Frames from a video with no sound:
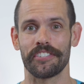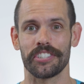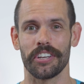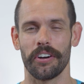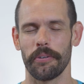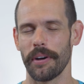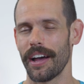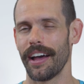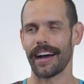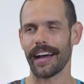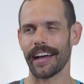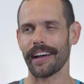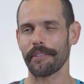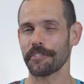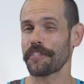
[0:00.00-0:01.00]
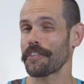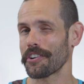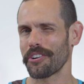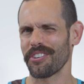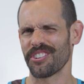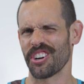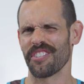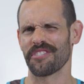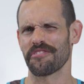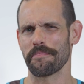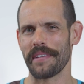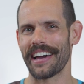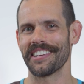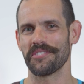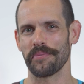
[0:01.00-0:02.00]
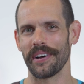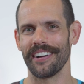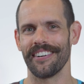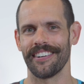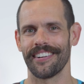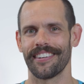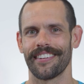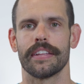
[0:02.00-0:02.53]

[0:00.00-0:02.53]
so I was feeling a little nervous from that as well.